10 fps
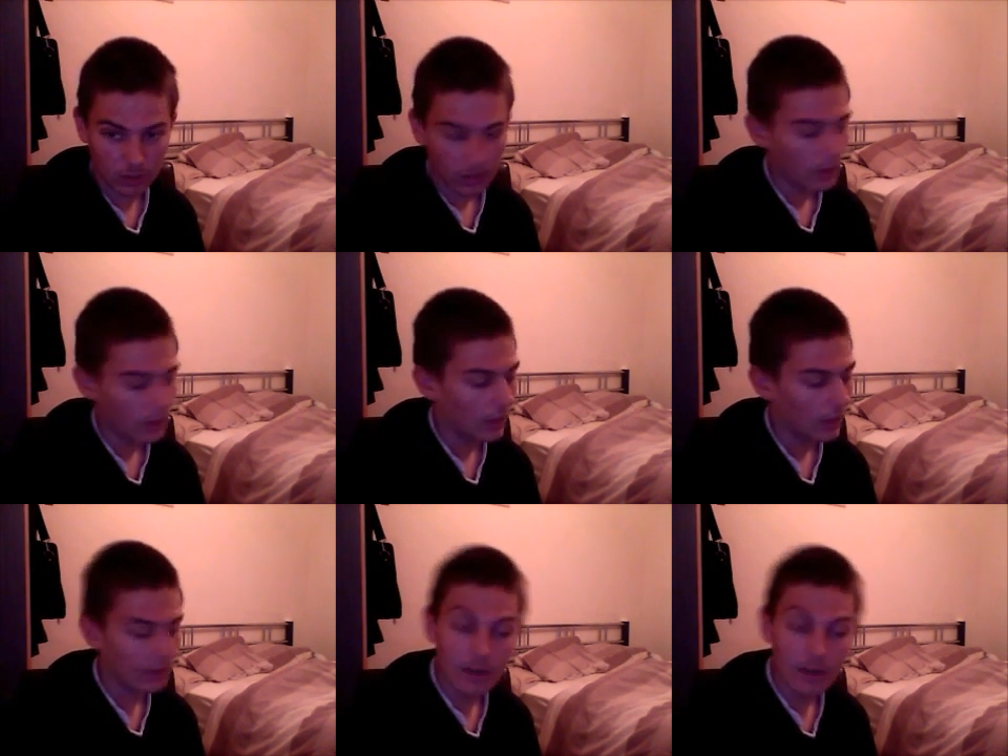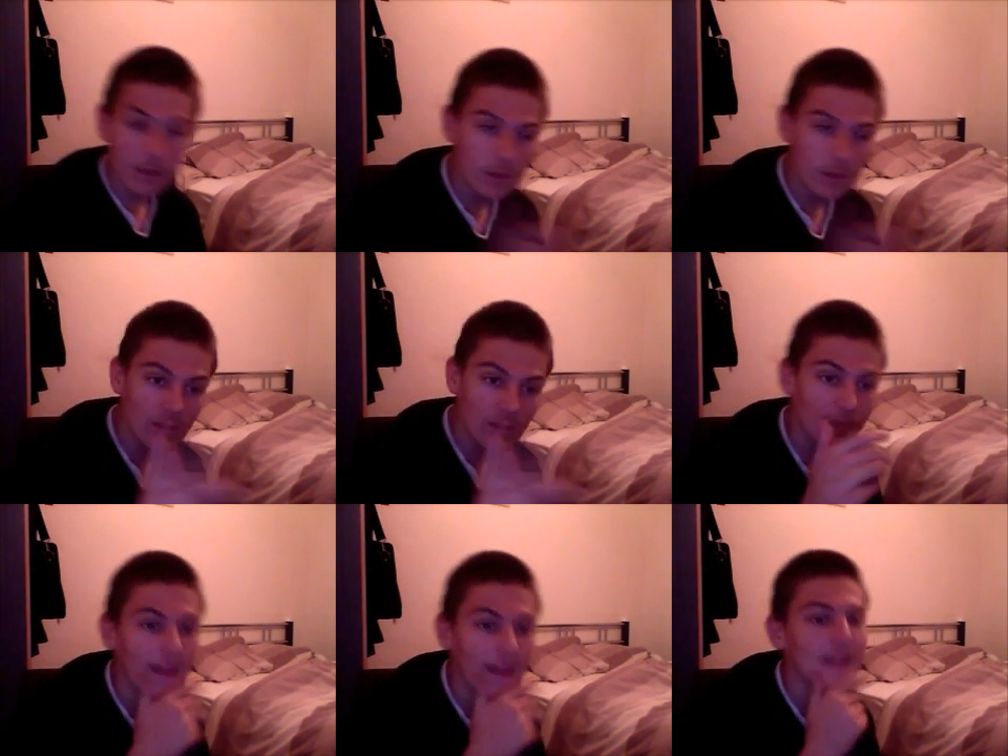The only reason for
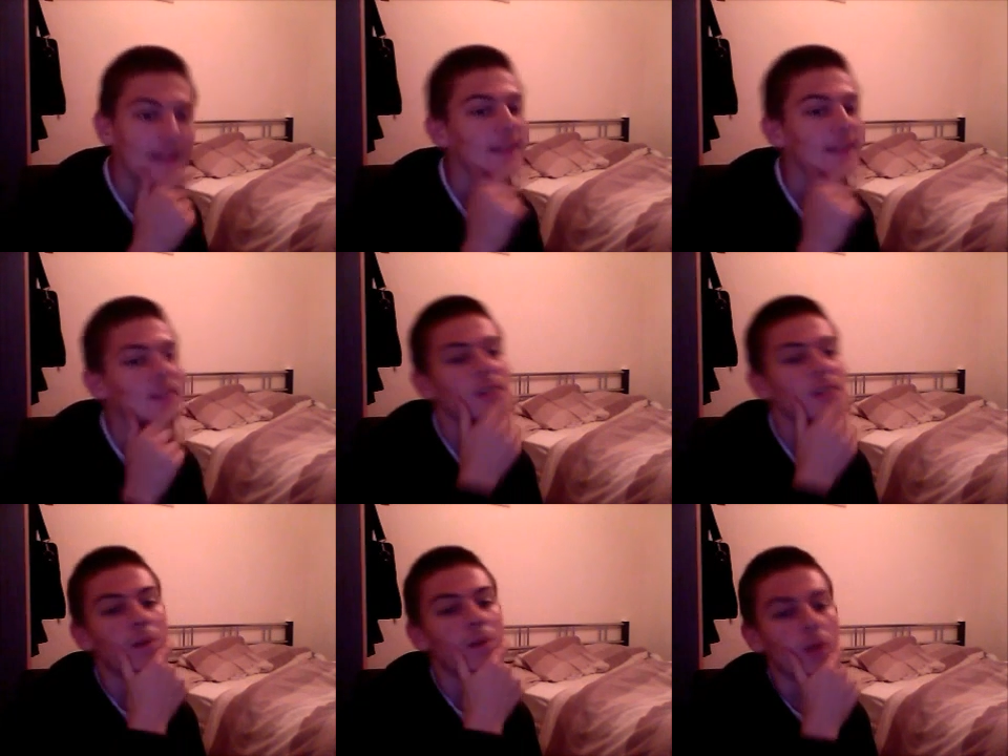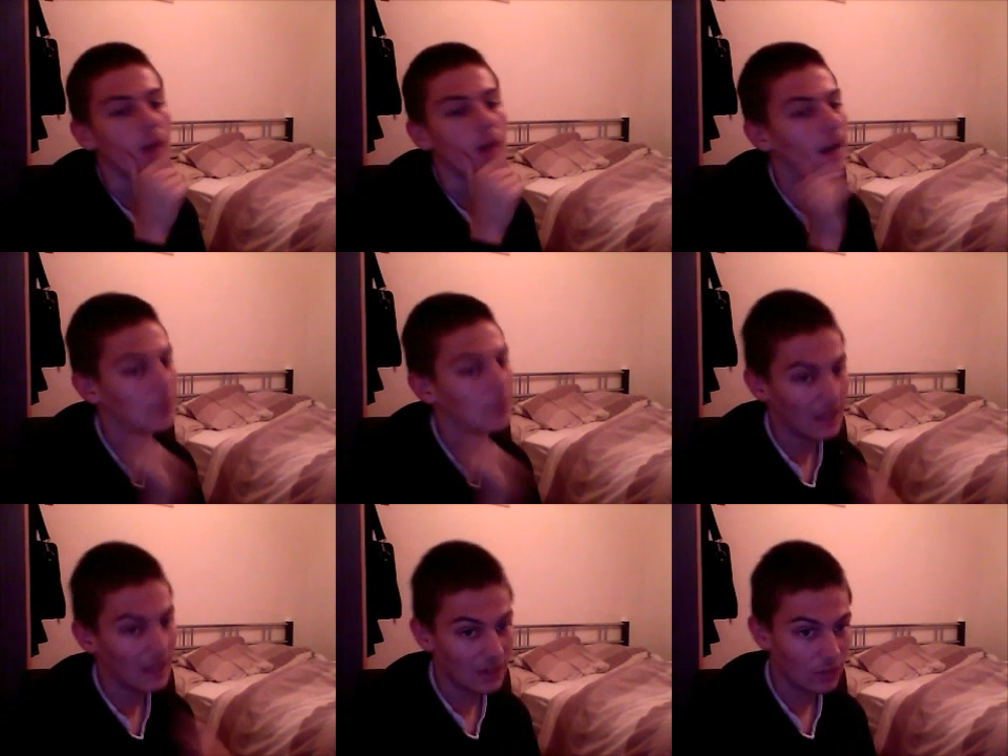that is tomorrow I am planning
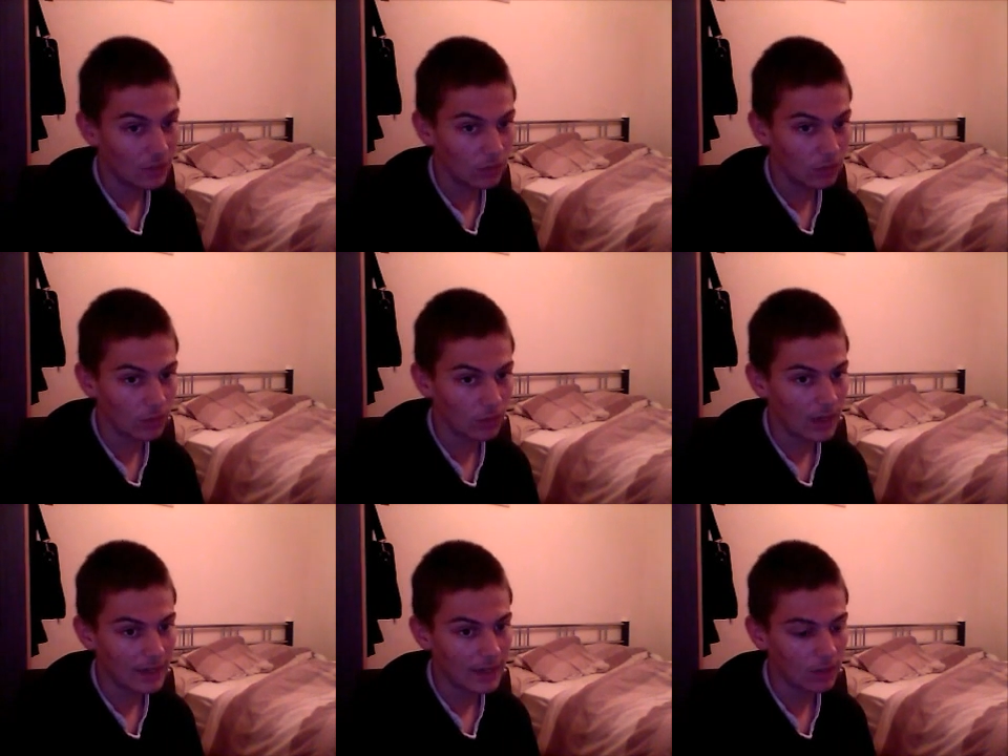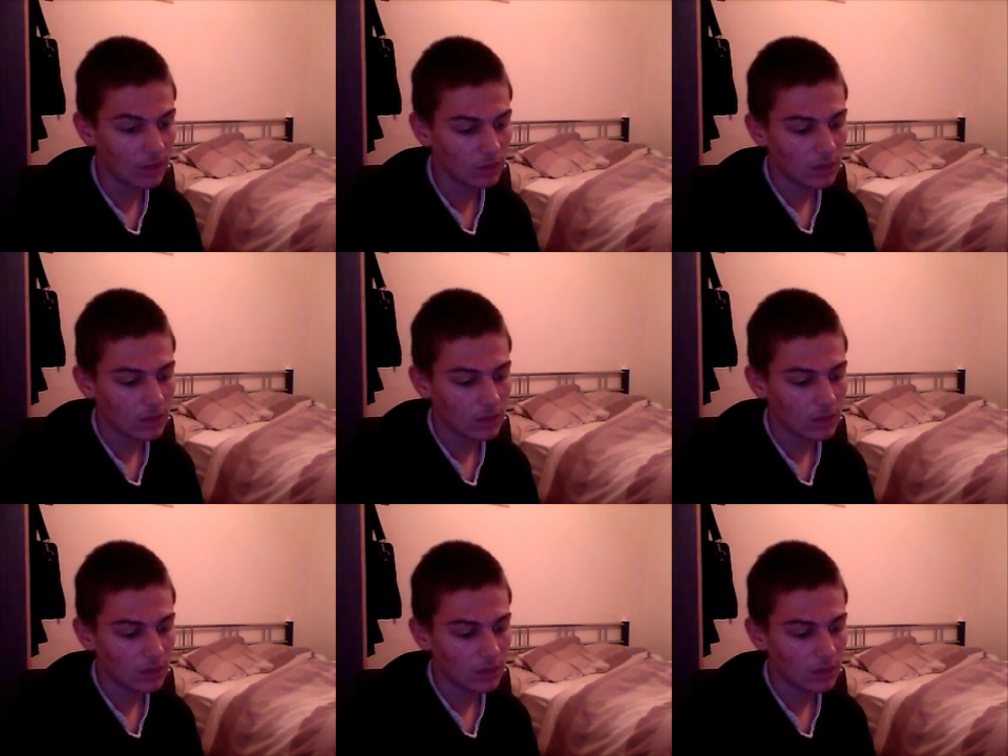to do a ride out